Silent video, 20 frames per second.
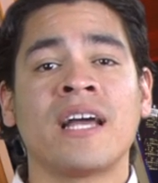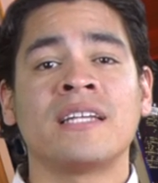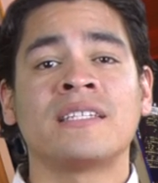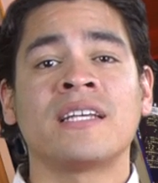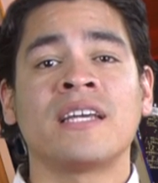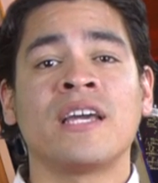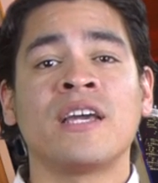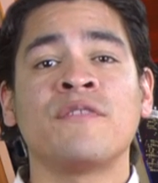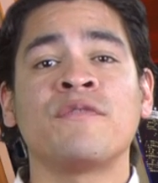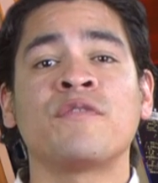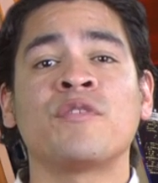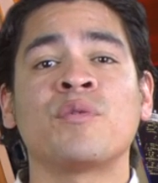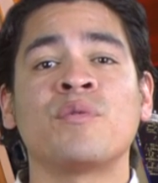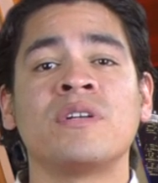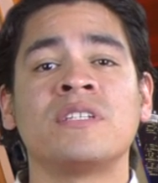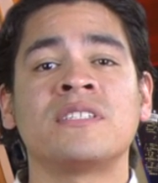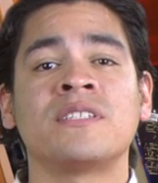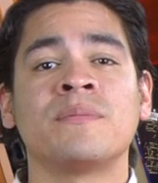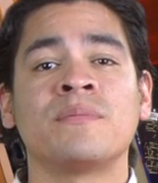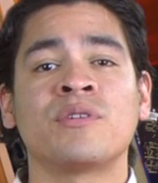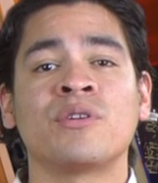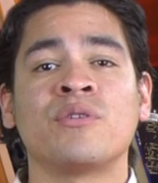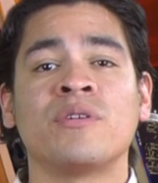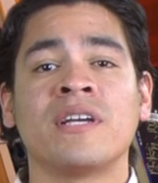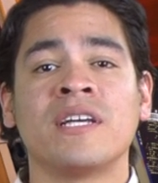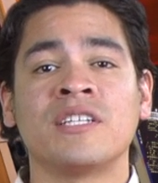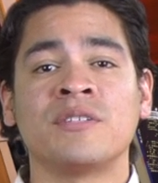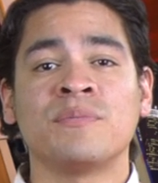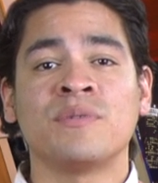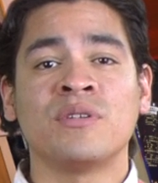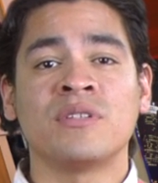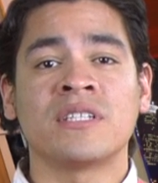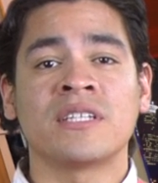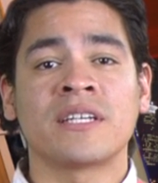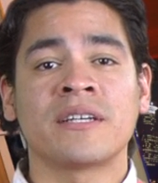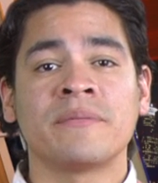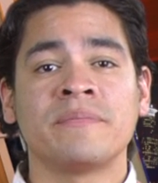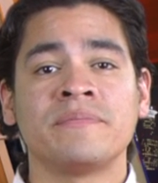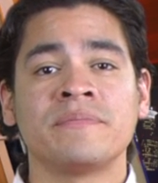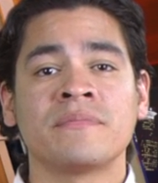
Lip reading: has influenced him through his music.